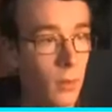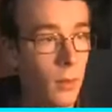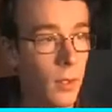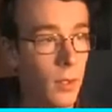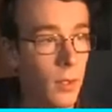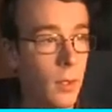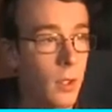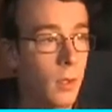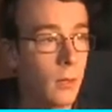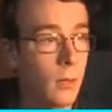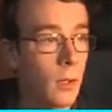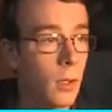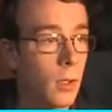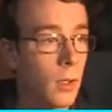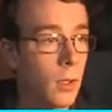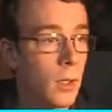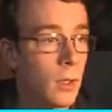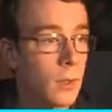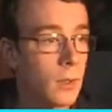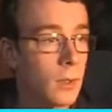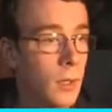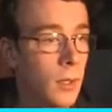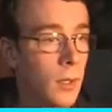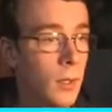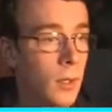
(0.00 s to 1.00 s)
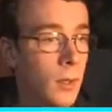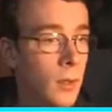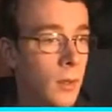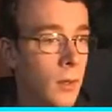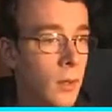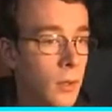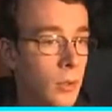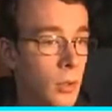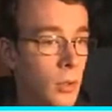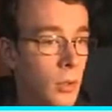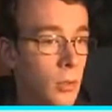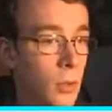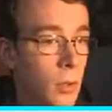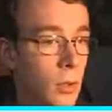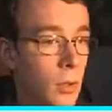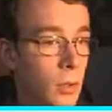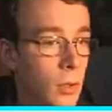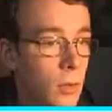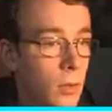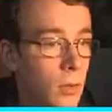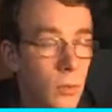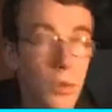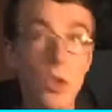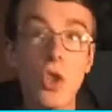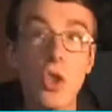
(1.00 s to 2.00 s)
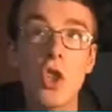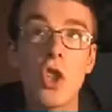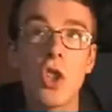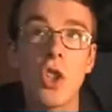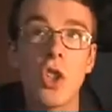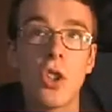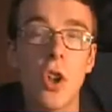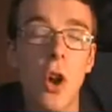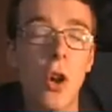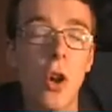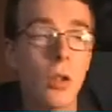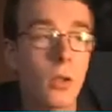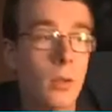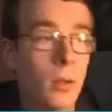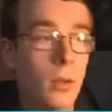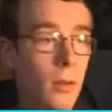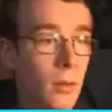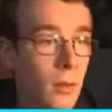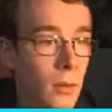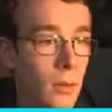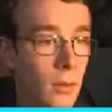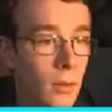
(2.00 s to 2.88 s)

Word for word: Right, there we go, that's it. Should... Shh, dogs!